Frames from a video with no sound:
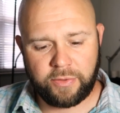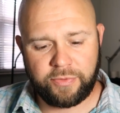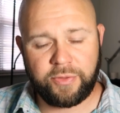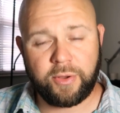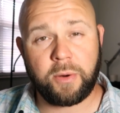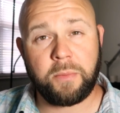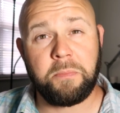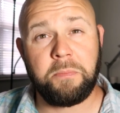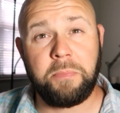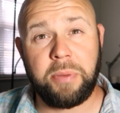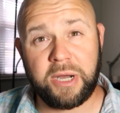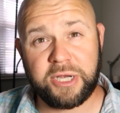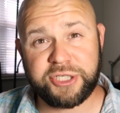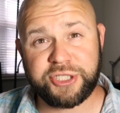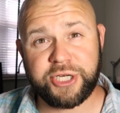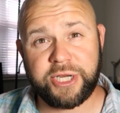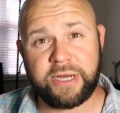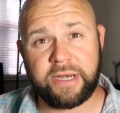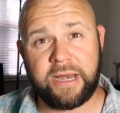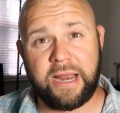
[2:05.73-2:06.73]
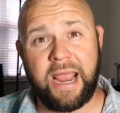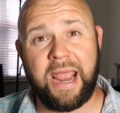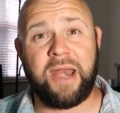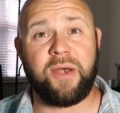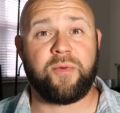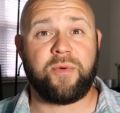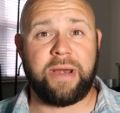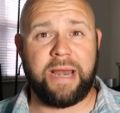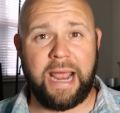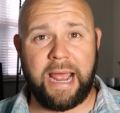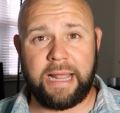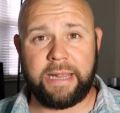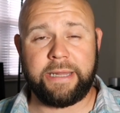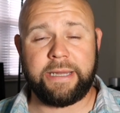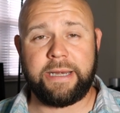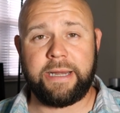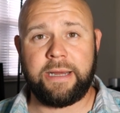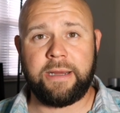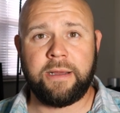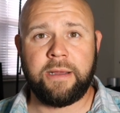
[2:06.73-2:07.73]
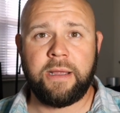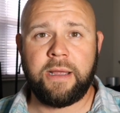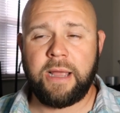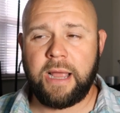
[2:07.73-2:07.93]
their budget and reality.